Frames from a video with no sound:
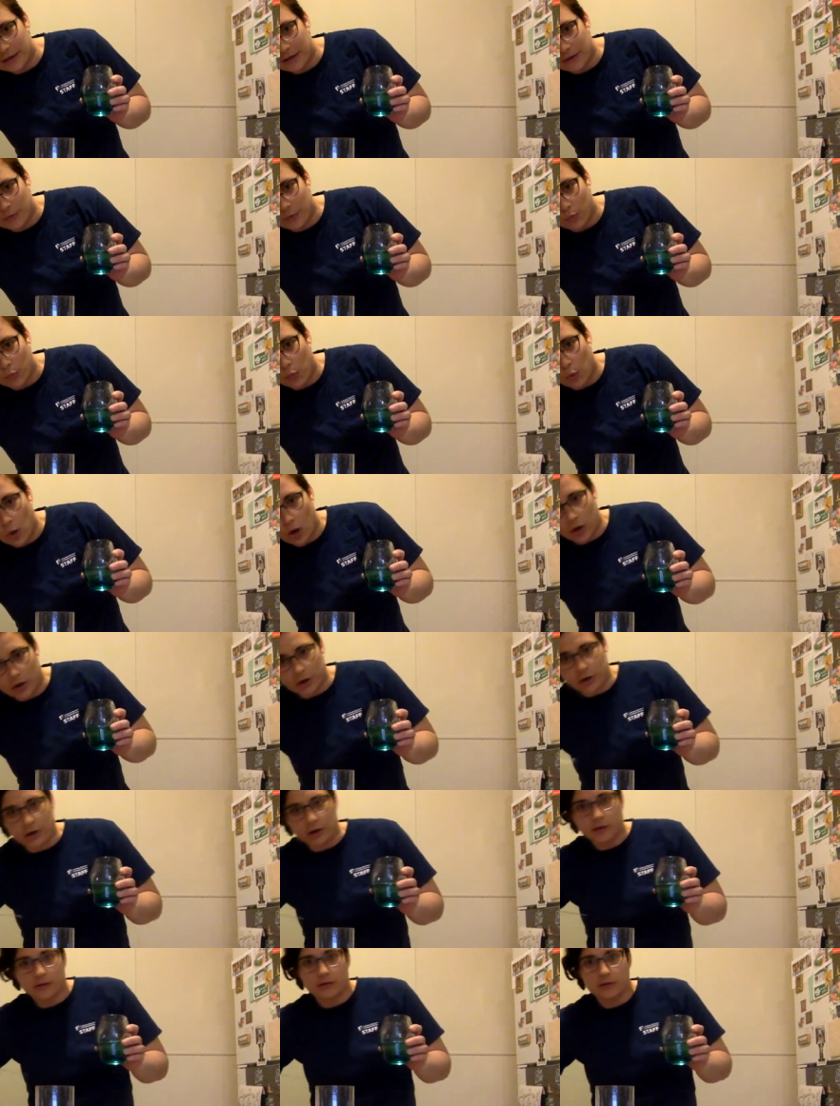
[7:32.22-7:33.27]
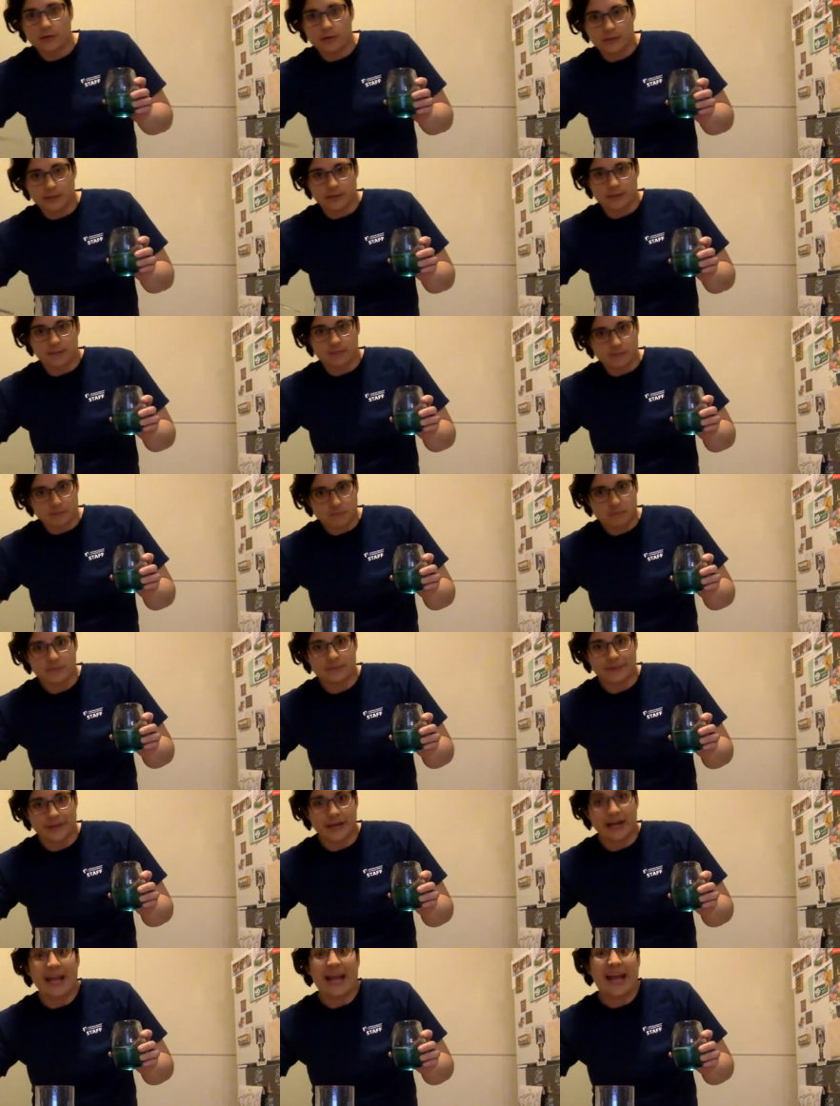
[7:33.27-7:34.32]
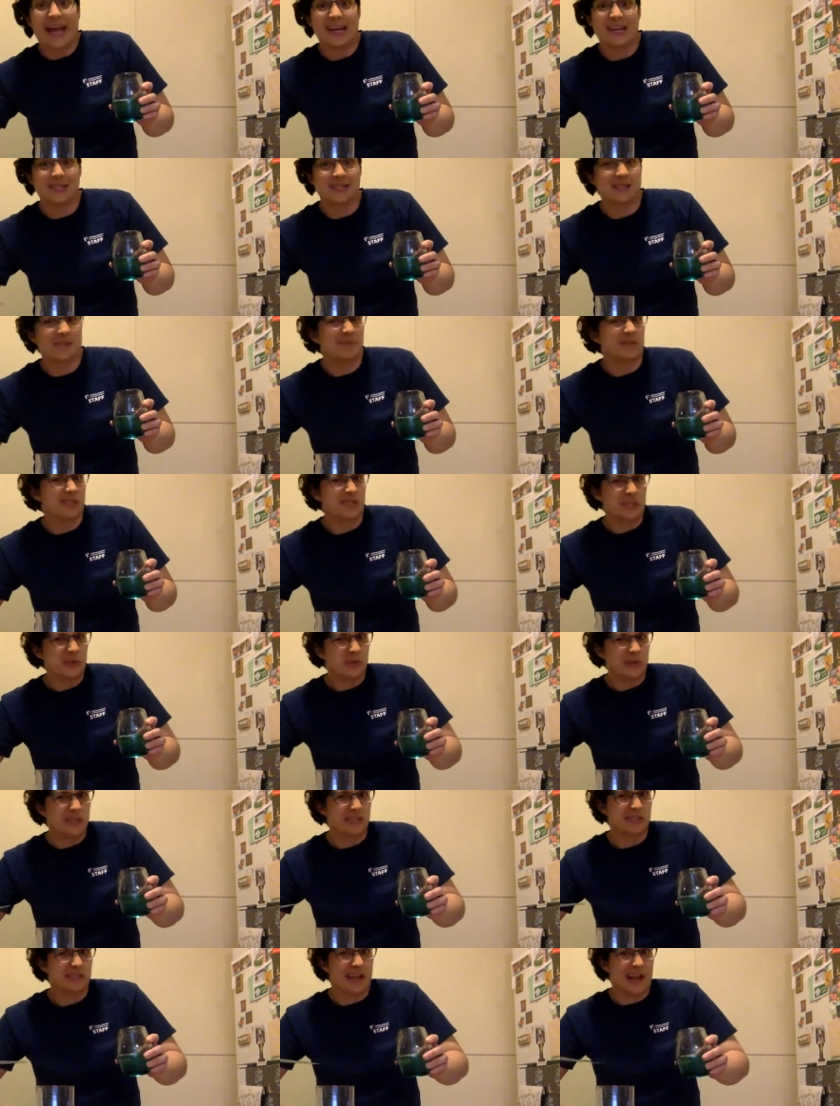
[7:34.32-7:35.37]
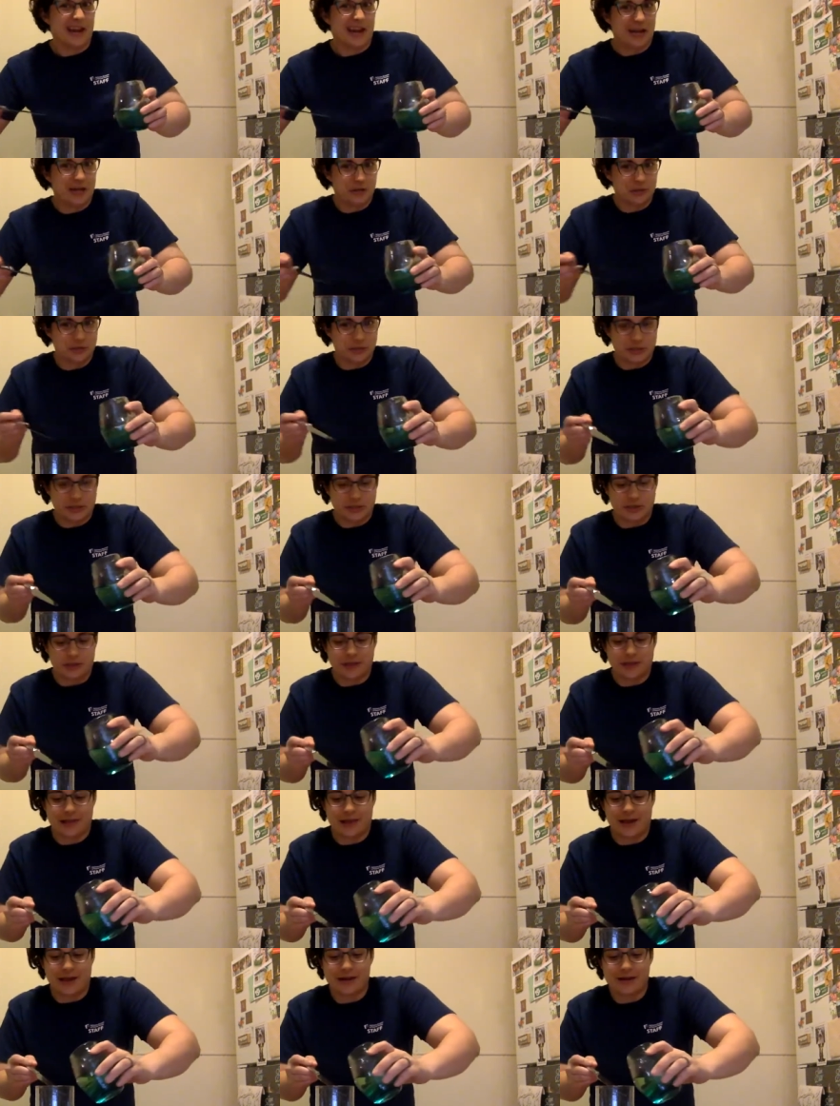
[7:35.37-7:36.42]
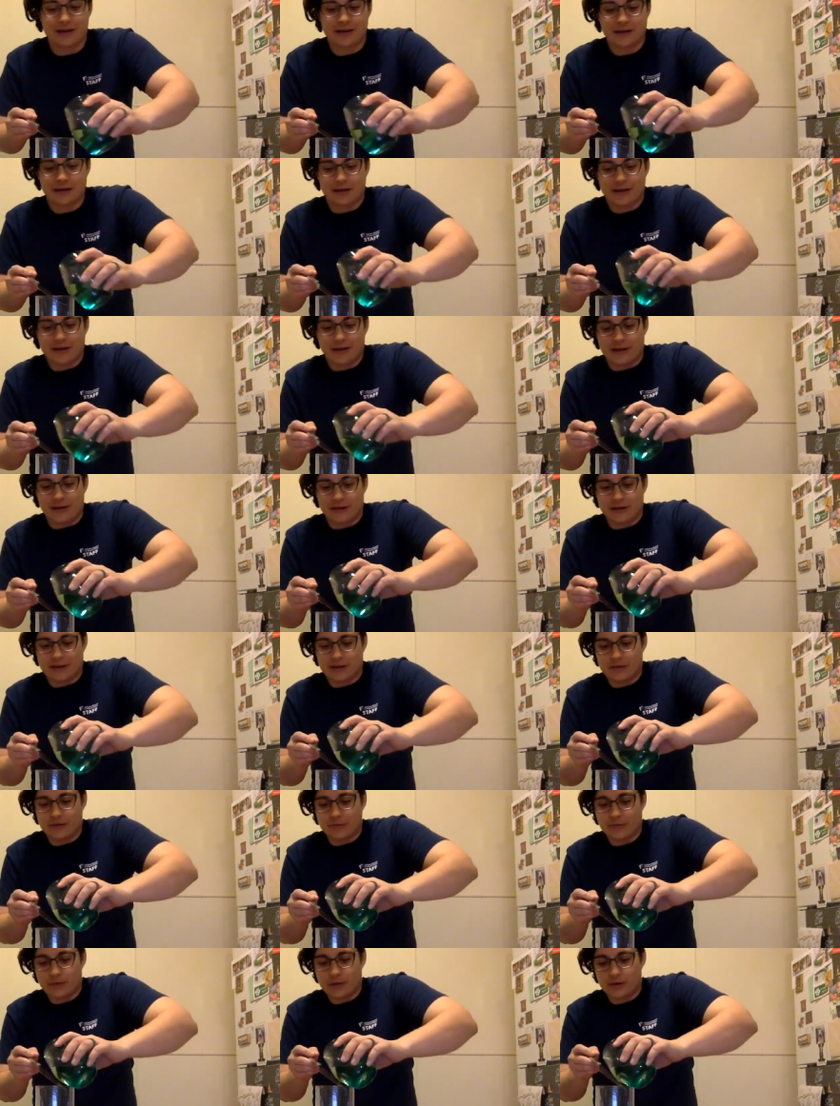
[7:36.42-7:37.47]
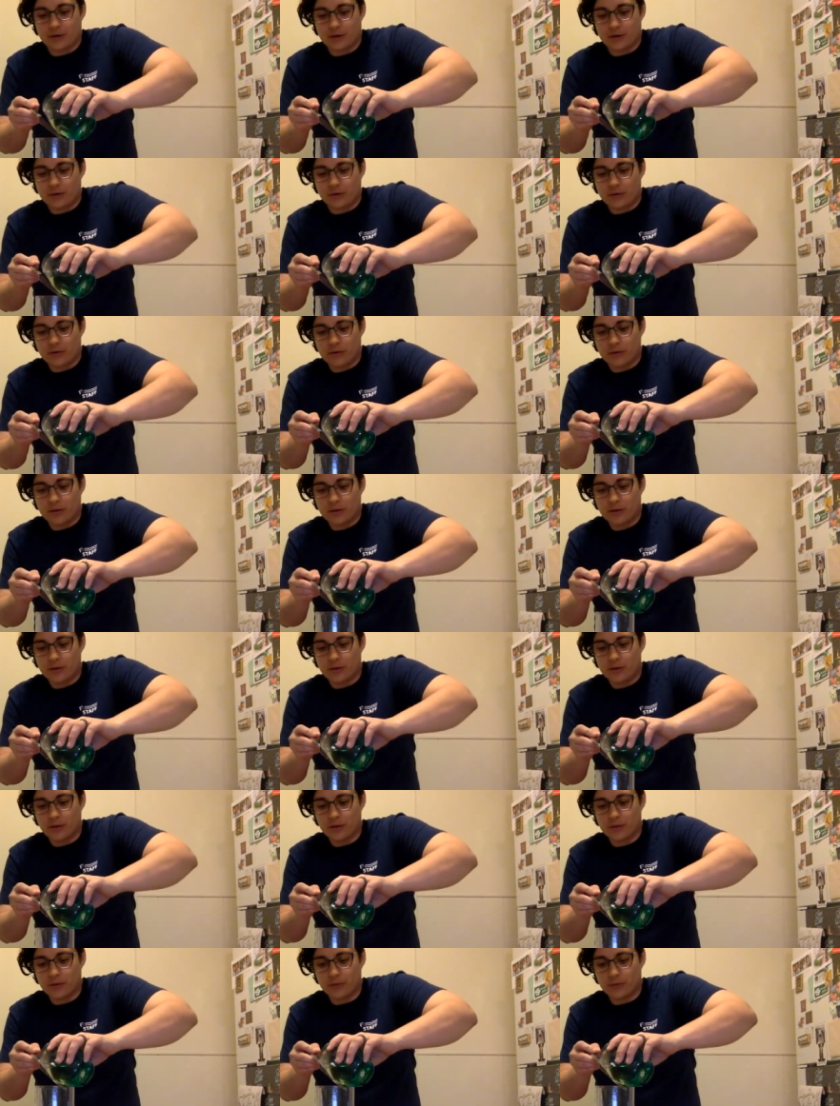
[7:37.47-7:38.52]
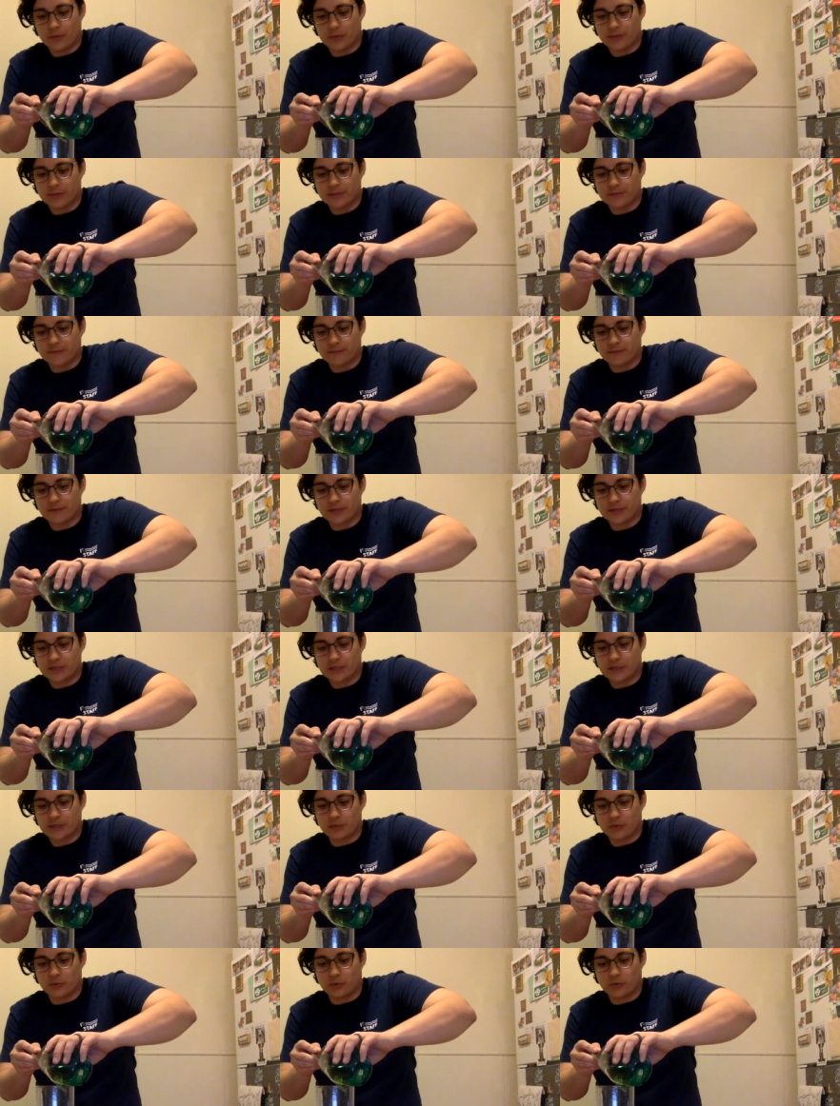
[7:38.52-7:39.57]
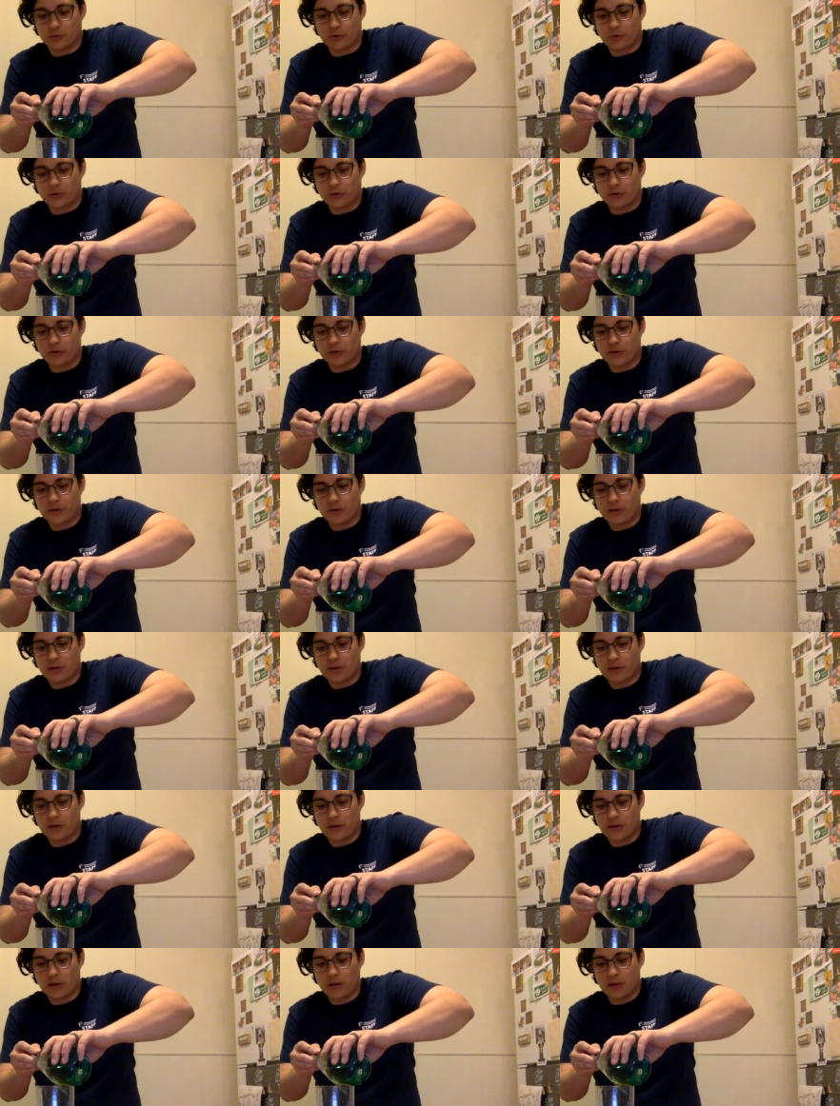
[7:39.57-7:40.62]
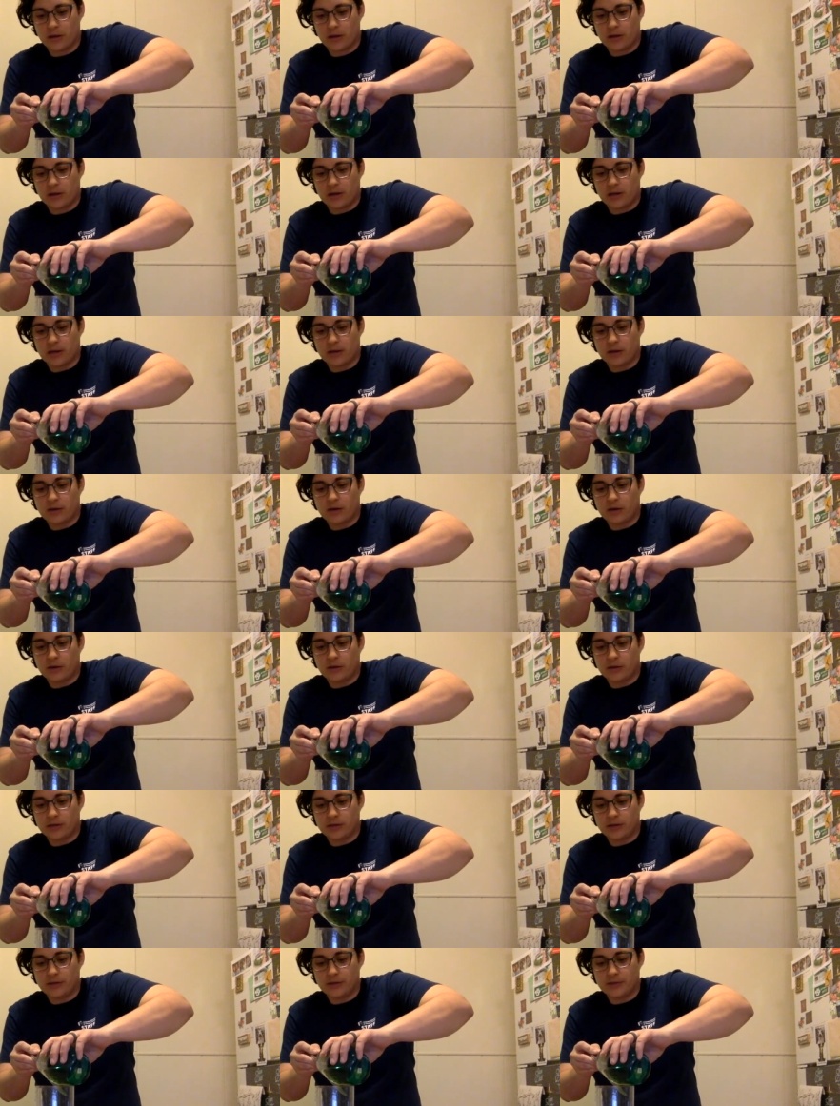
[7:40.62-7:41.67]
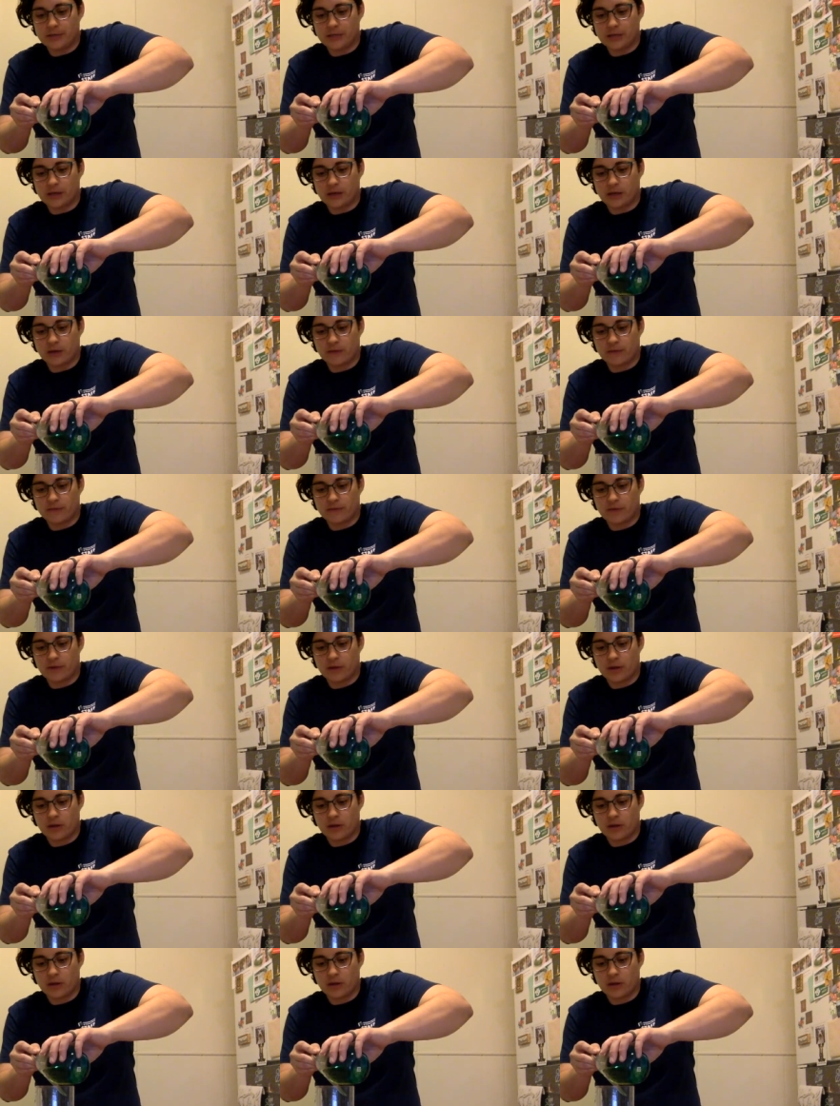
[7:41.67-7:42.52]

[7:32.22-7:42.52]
water. It's, again, I added something to it. It's not naturally like that. And here we go with some vegetable oil. And again, you don't need to use the knife.